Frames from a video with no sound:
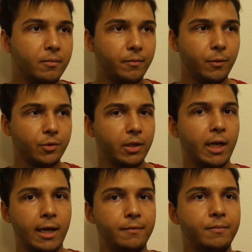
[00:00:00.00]
Fortunately,
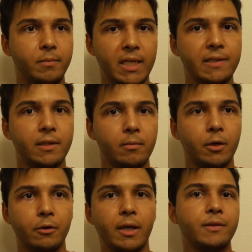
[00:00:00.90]
I have decent
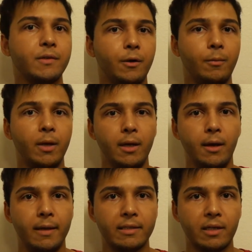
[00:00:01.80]
internet, so
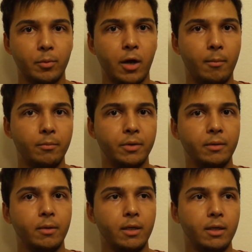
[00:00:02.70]
that's not a problem.
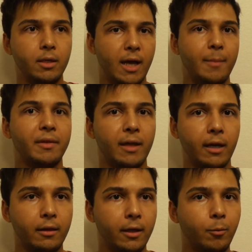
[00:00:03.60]
But
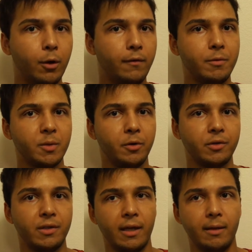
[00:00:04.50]
hypothetically, what if I was a
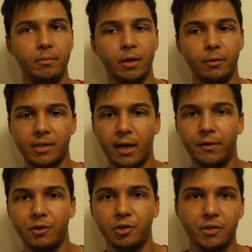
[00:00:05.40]
person that, was kind of
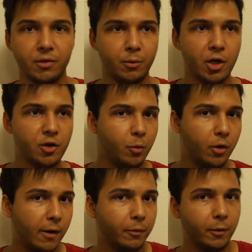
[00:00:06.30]
in a shit situation where
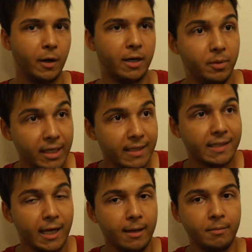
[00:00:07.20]
I really wanted to play this
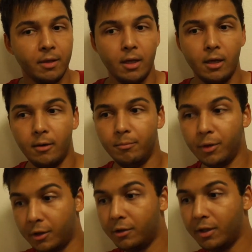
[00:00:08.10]
game,
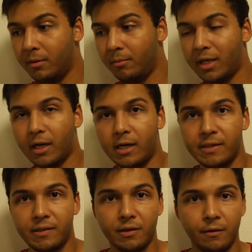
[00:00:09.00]
but couldn't
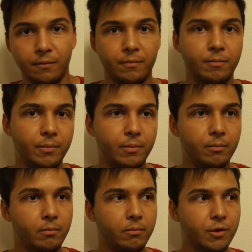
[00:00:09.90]
because of
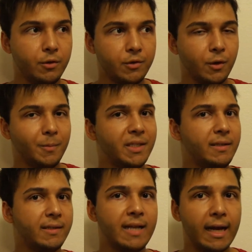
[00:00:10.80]
certain
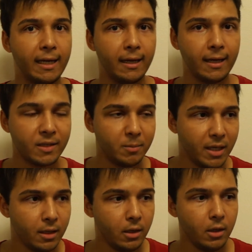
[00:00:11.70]
circumstances stacking against me?